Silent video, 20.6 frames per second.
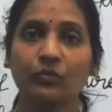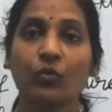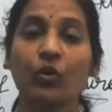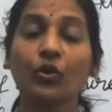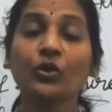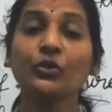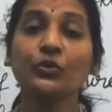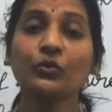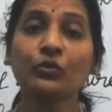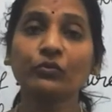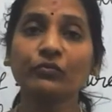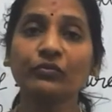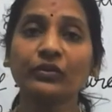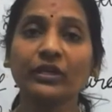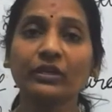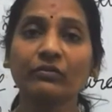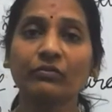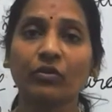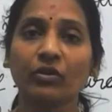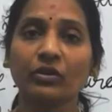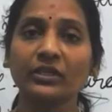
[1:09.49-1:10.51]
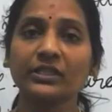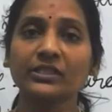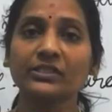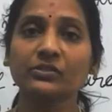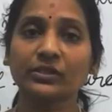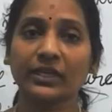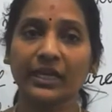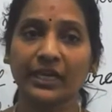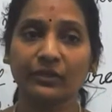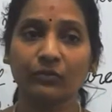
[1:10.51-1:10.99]
What you feel, what
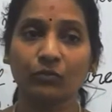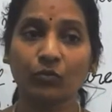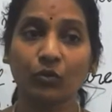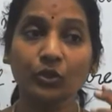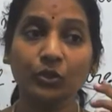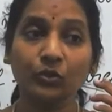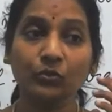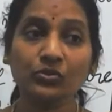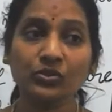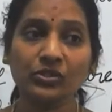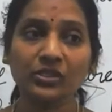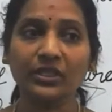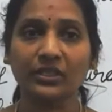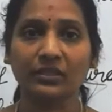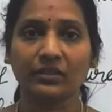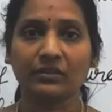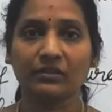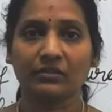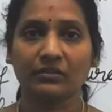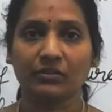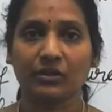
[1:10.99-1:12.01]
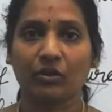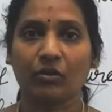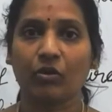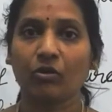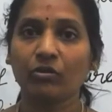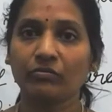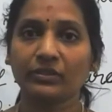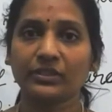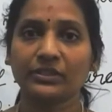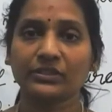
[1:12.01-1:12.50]
is right, what you see,
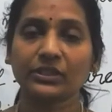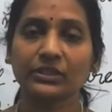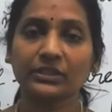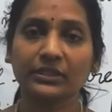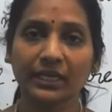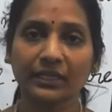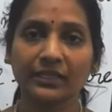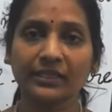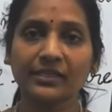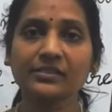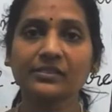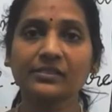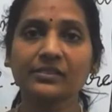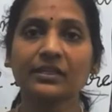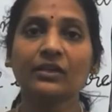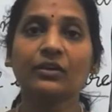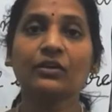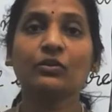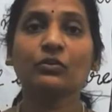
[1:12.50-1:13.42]
always, that is